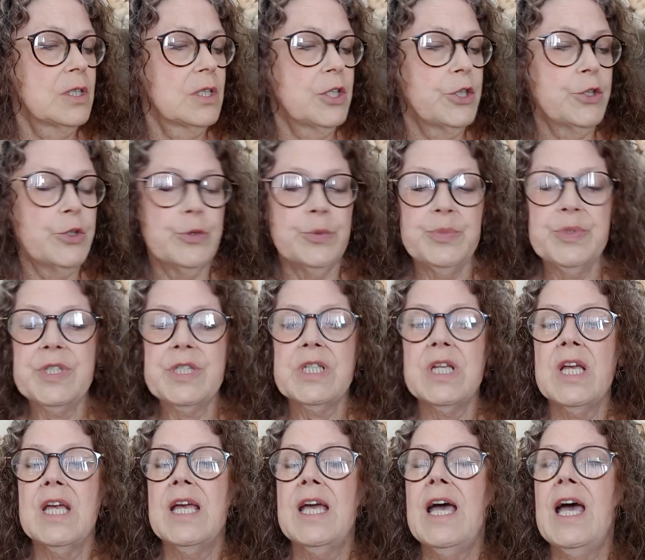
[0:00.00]
hoops
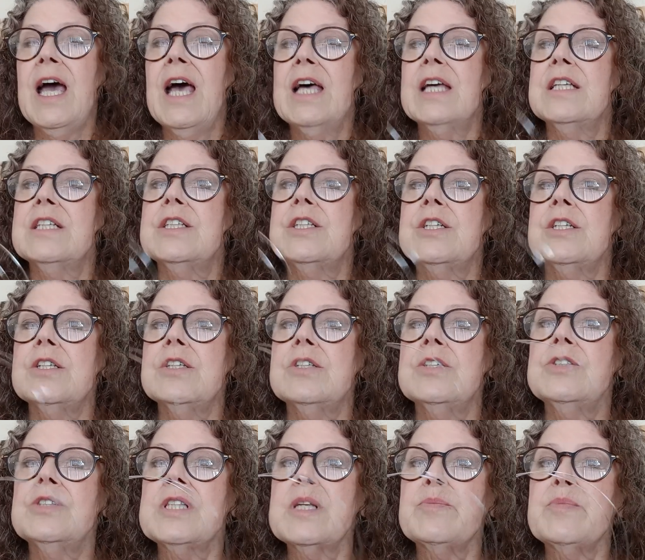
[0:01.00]
and
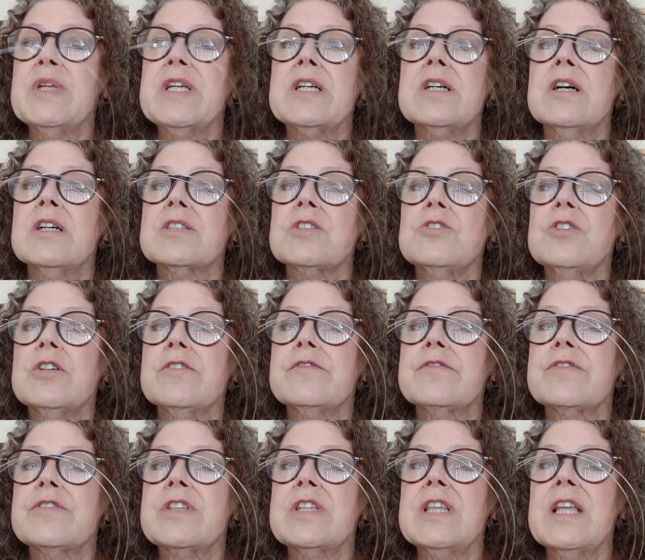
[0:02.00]
you simply cut
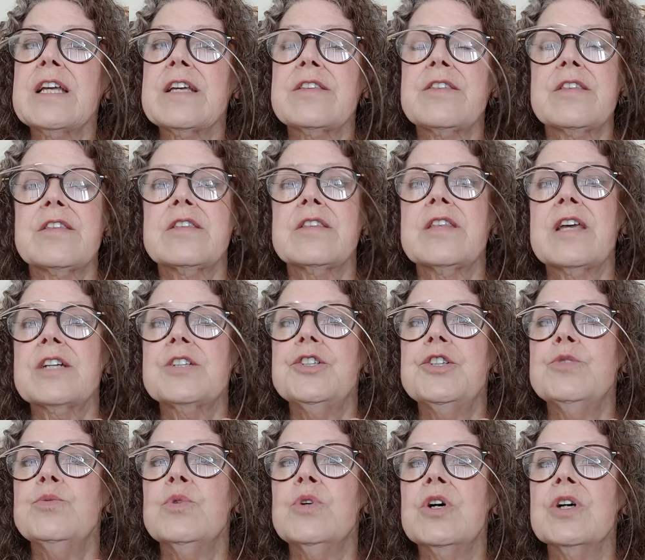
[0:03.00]
off the length that
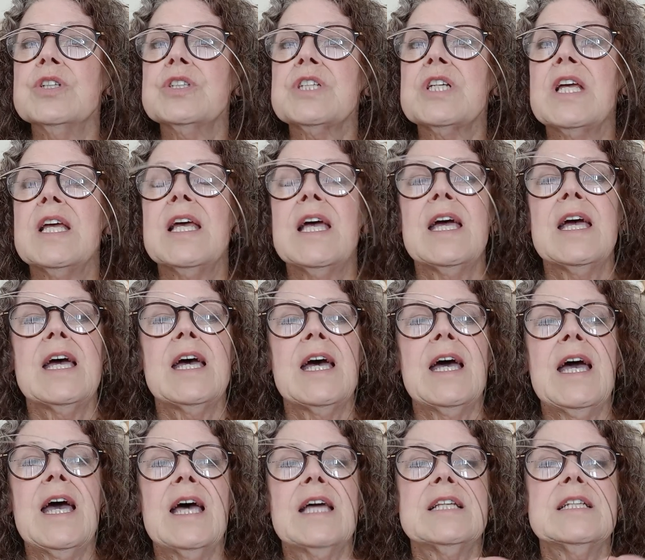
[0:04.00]
you want.
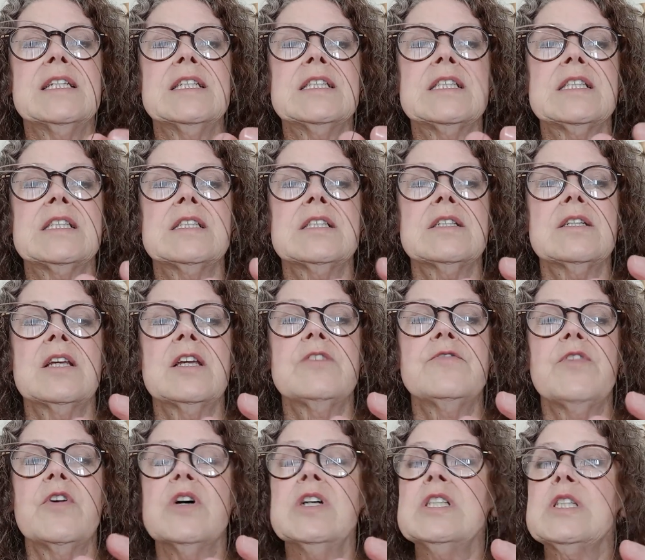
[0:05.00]
And it's
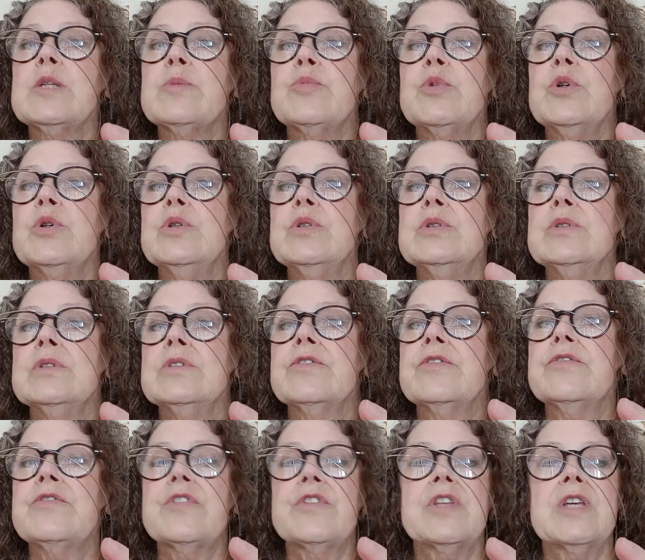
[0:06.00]
advisable
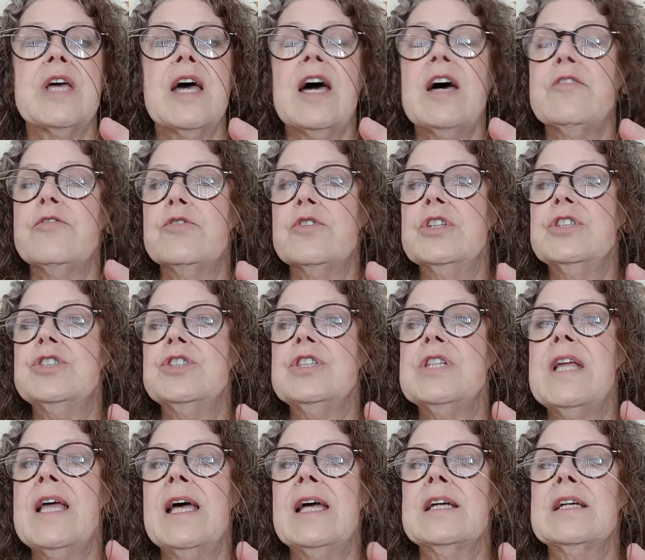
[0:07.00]
for the average
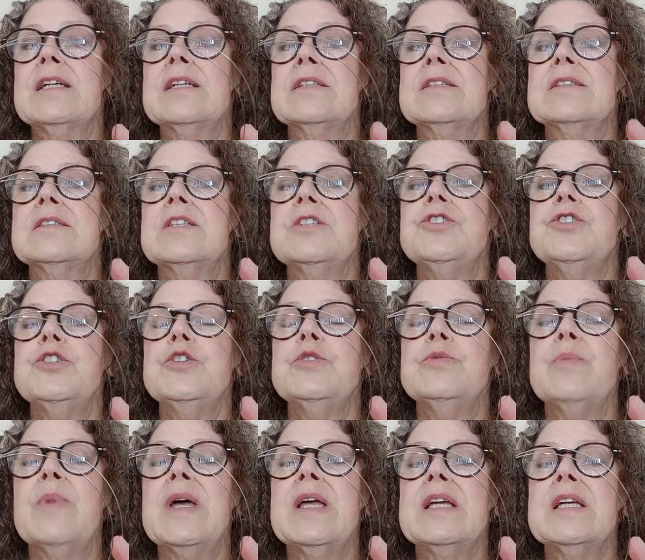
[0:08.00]
neck that you
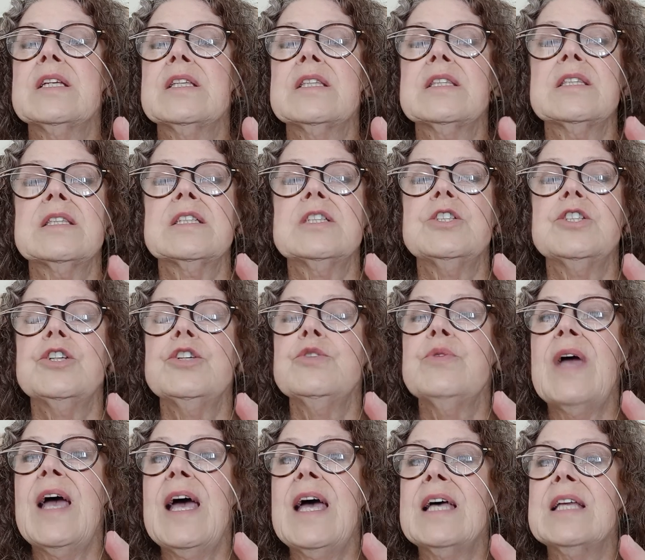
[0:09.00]
make the
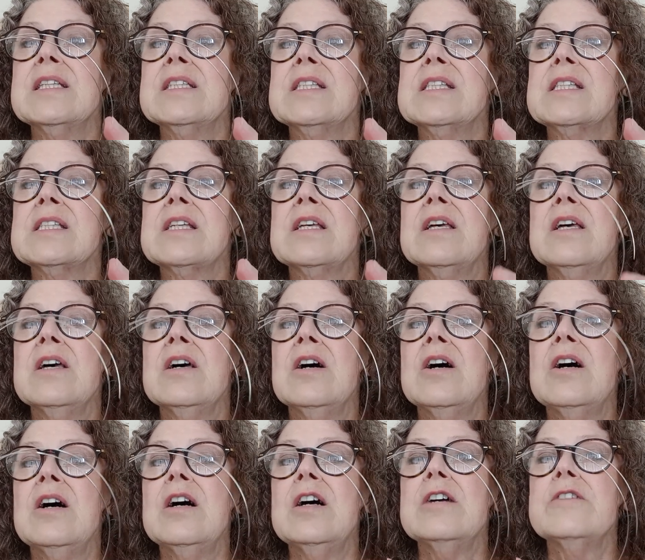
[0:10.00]
two ends
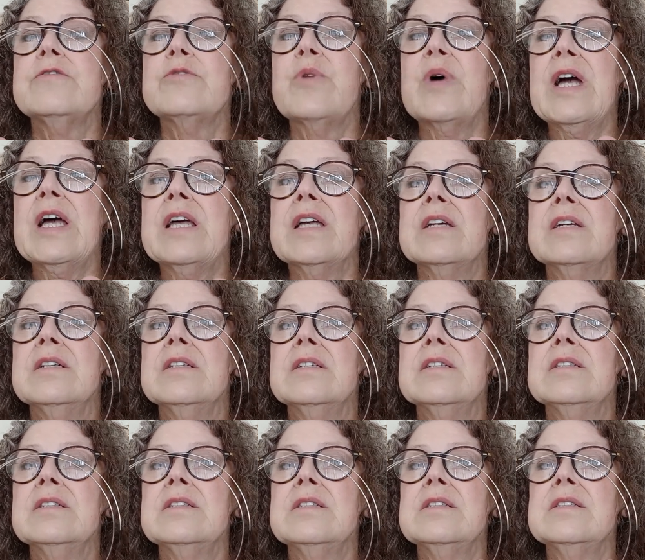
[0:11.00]
halfway
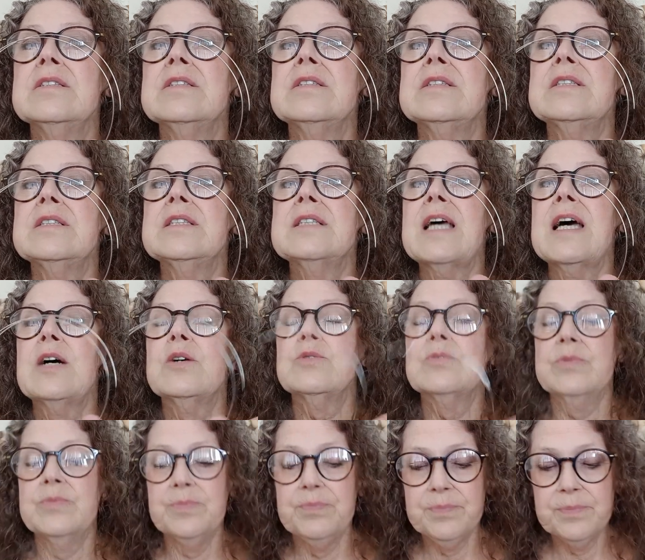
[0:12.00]
down.